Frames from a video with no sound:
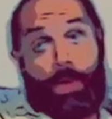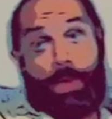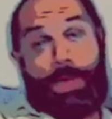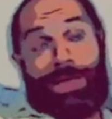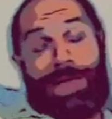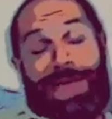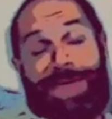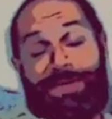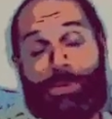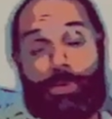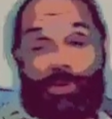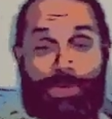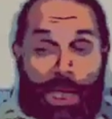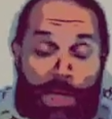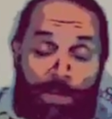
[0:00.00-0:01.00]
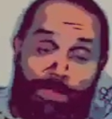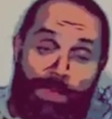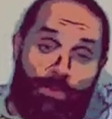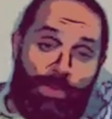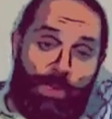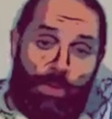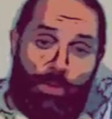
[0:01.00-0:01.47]
in classical times, it
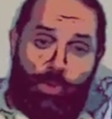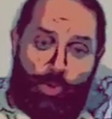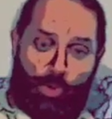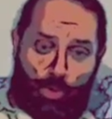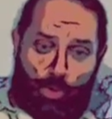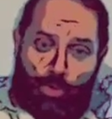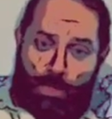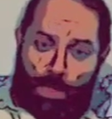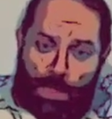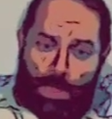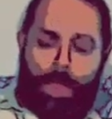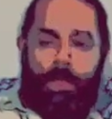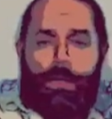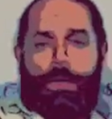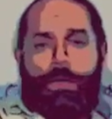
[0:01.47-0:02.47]
was understood to be